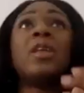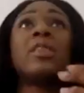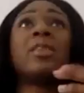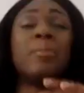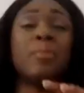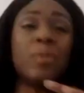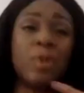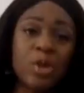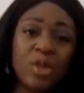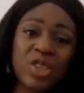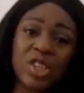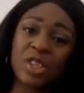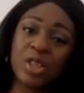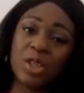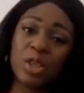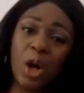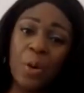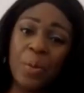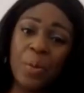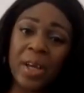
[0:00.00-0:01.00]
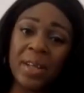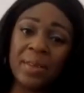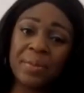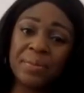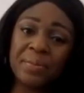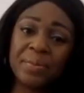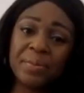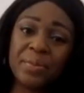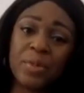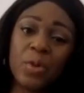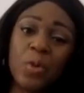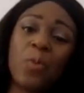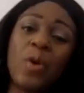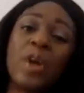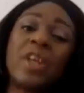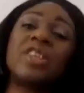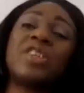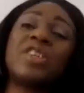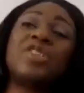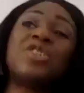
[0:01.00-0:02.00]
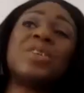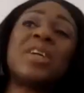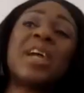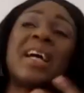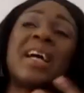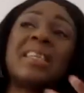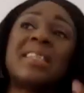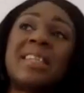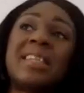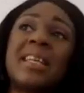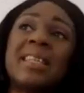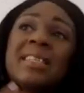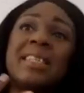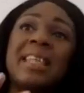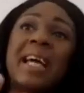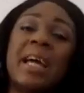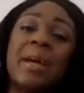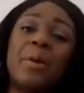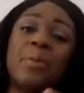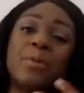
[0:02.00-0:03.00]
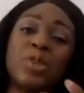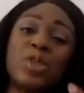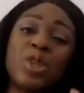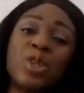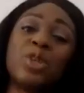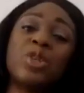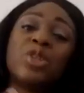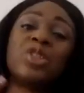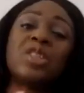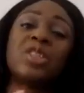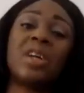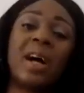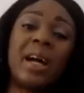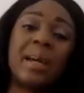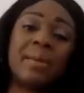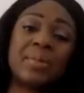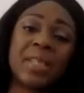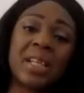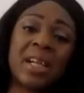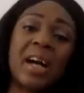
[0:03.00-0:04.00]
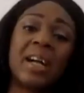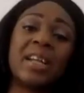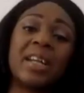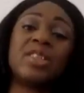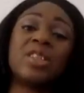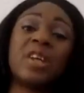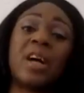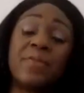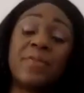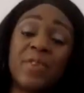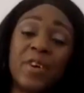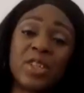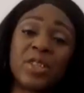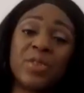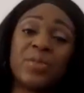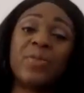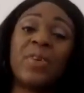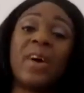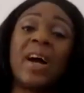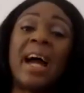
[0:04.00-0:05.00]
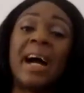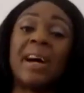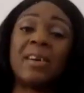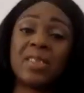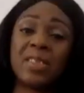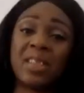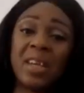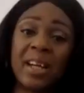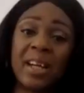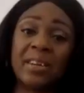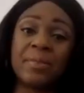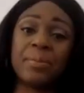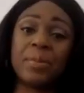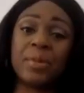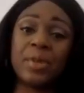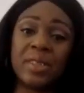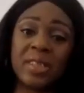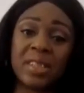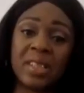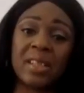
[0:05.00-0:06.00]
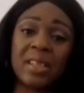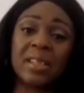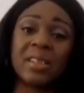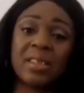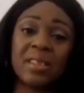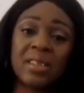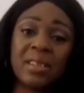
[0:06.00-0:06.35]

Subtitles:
the music's going. When did you get a sense that it was a good time to kind of diversify outside of music?